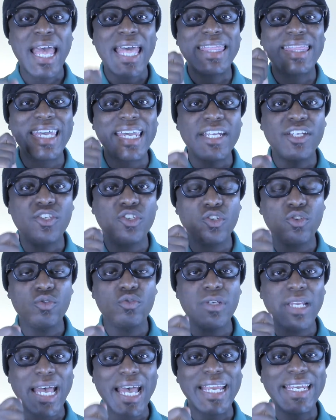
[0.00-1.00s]
They do
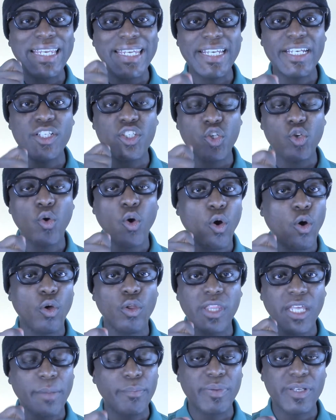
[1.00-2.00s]
not need to hold
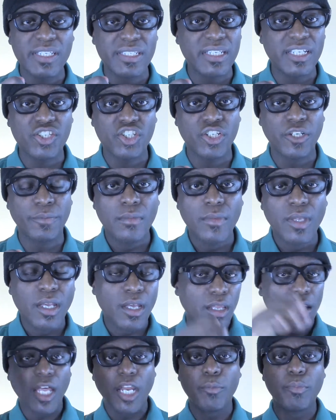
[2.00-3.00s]
that position. A
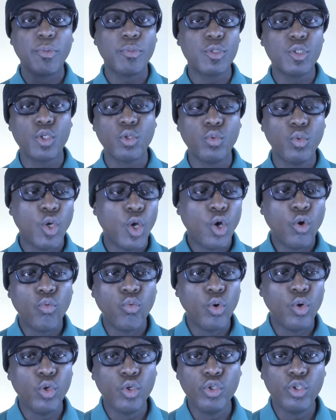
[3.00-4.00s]
lot of people say,
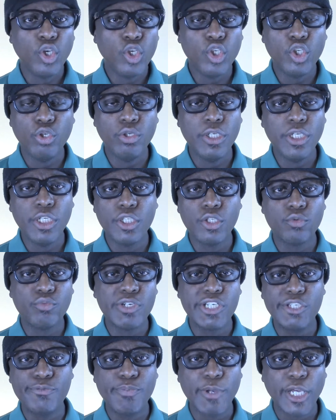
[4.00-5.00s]
well, you need to
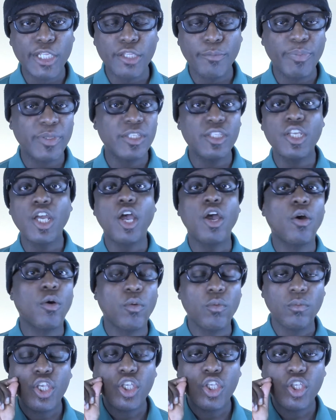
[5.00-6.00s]
respect the police.
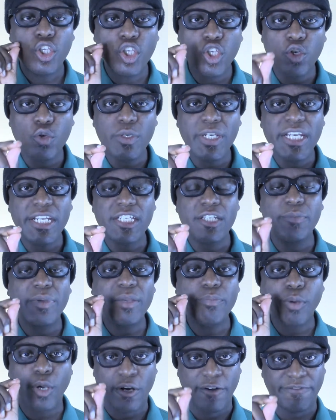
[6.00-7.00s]
No, you need to be
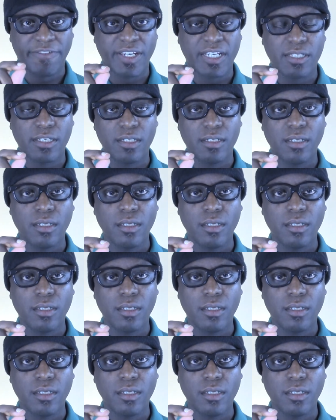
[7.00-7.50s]
perfect.